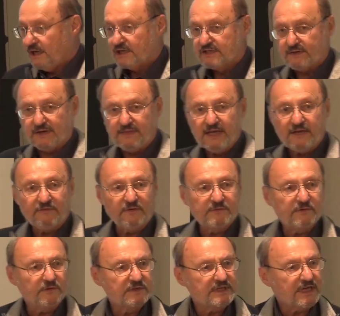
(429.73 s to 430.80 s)
So I think for
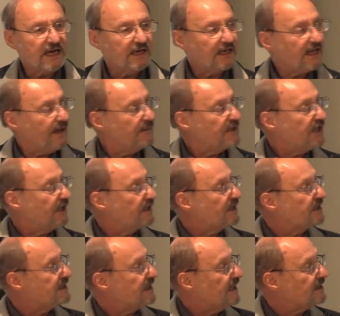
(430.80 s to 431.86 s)
those kind of comments, you get
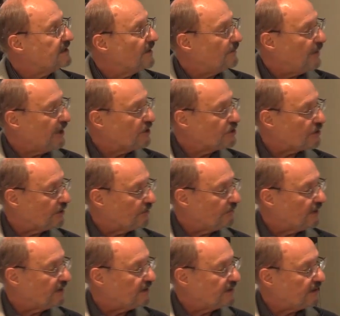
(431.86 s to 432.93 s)
the picture,
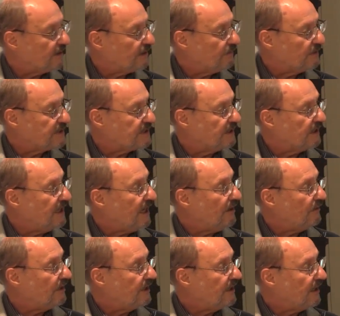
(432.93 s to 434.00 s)
what's in
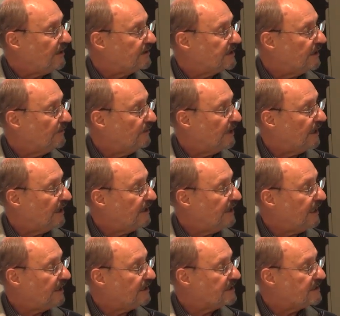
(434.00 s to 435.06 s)
Gow and Keld anyway, and
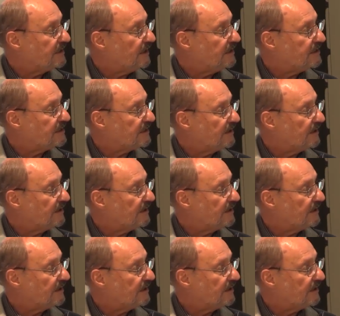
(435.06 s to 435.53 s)
that is that